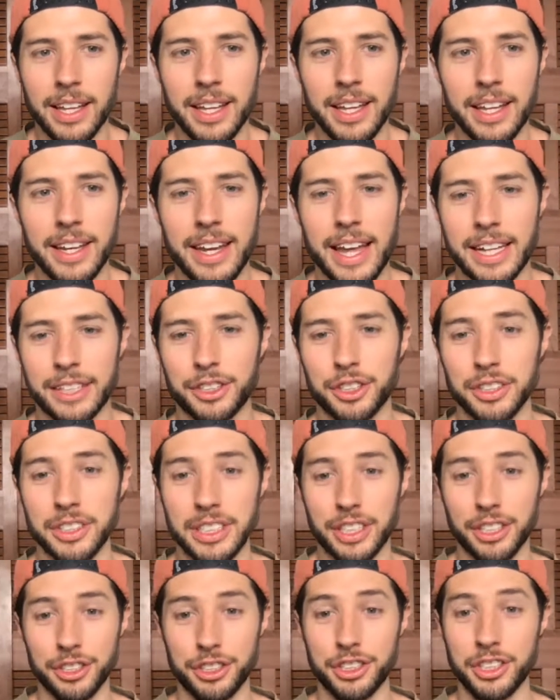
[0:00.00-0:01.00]
naturally
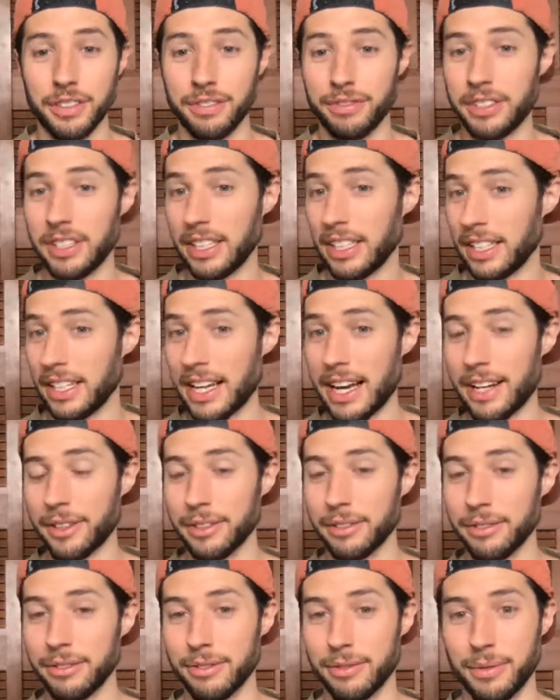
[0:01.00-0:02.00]
can shift in and out
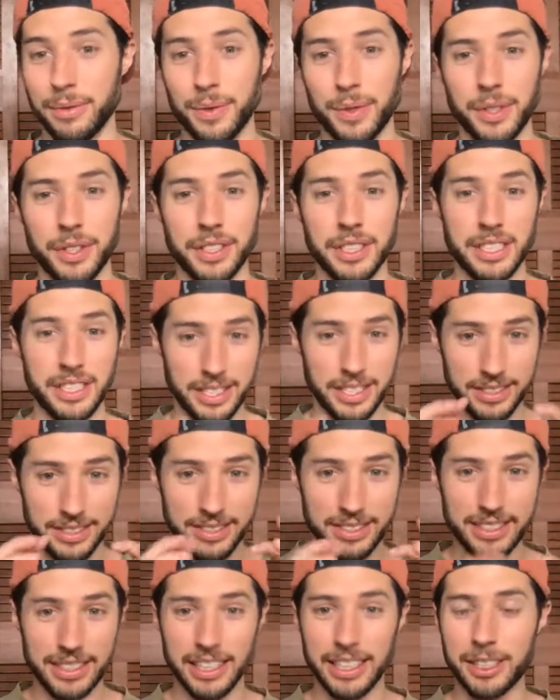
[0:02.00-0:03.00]
of really
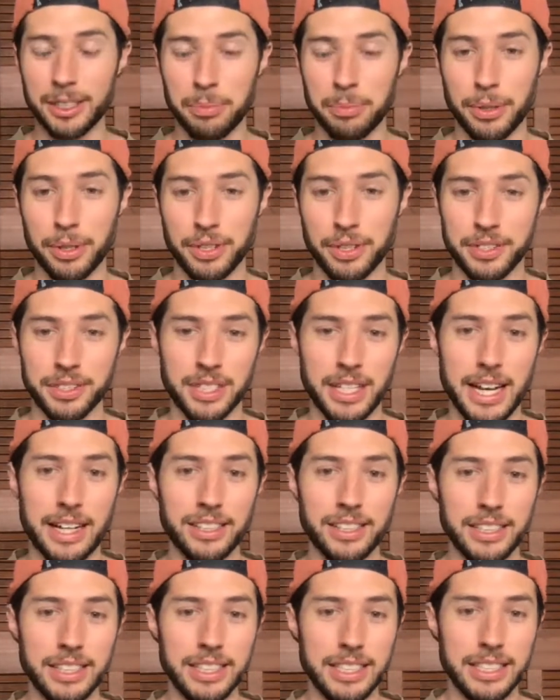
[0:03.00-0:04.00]
distinct
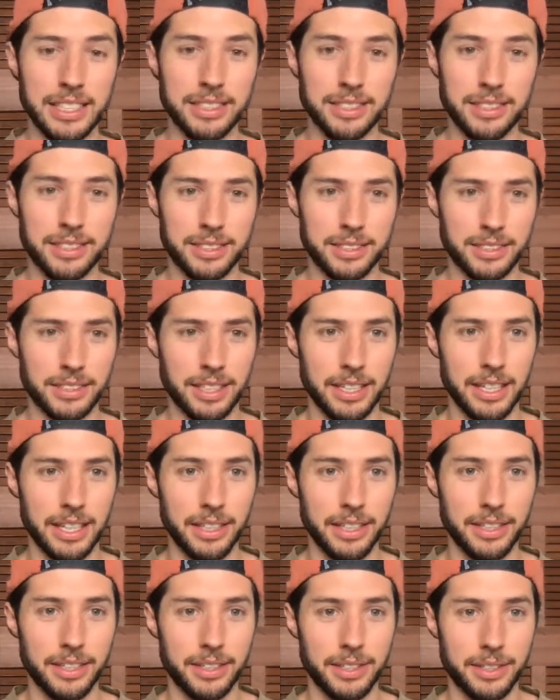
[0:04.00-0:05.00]
personalities
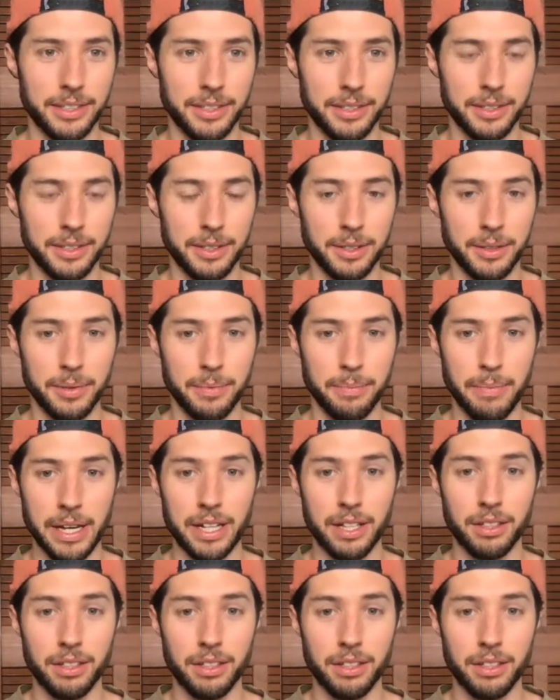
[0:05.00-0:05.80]
and make